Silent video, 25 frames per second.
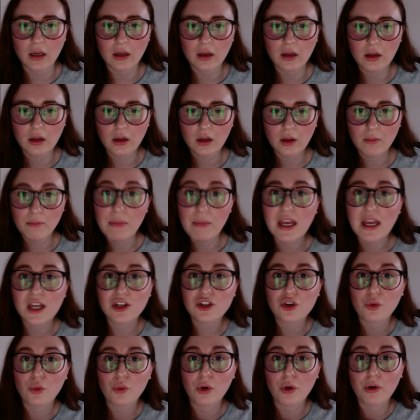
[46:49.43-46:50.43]
making sure
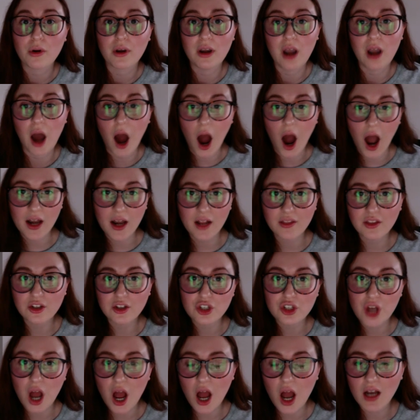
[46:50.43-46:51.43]
we're not in the
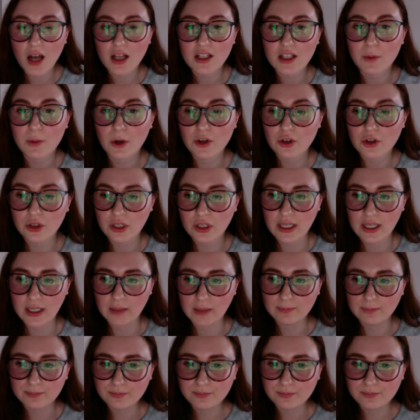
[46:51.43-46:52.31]
shot, especially